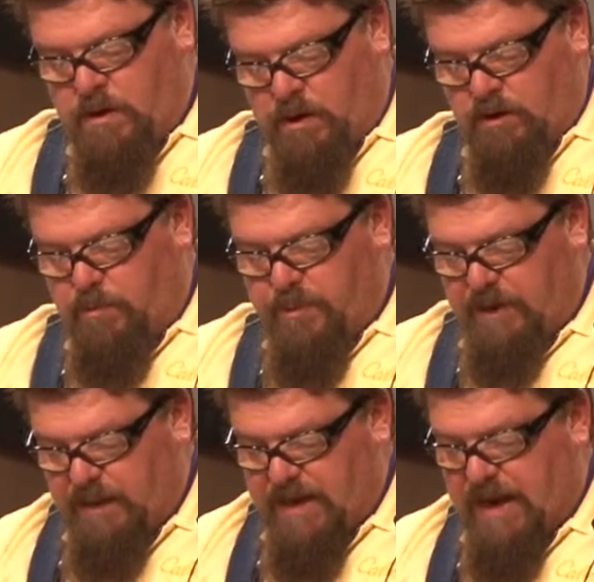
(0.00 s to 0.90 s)

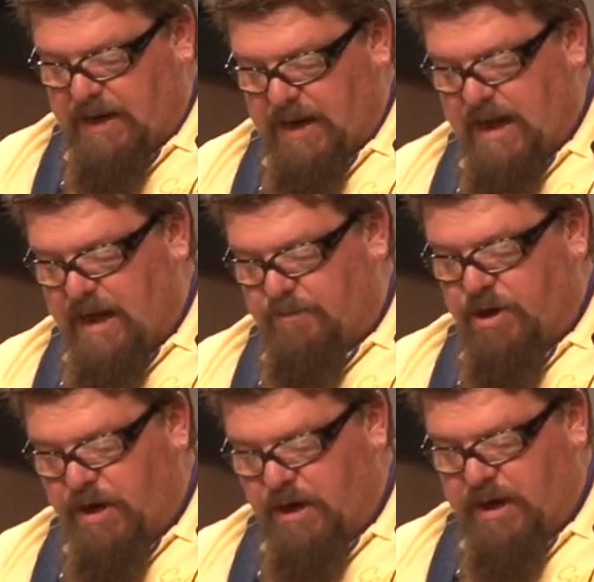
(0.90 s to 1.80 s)

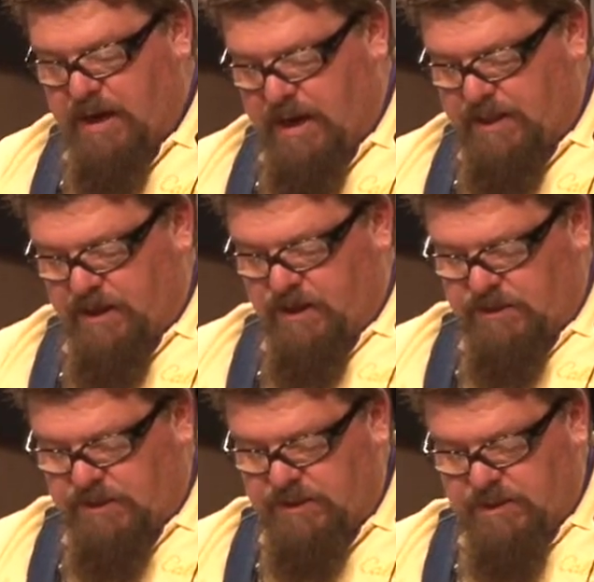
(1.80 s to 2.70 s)
UncleMillie.com. You can get on there
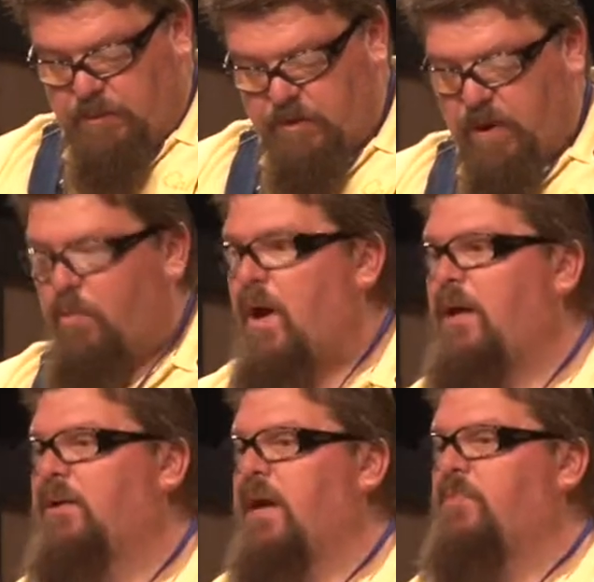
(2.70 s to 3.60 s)
and see some of my
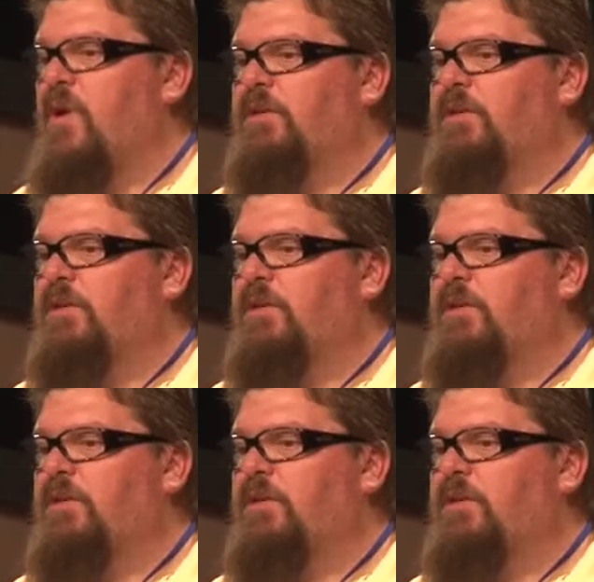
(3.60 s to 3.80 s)
wild game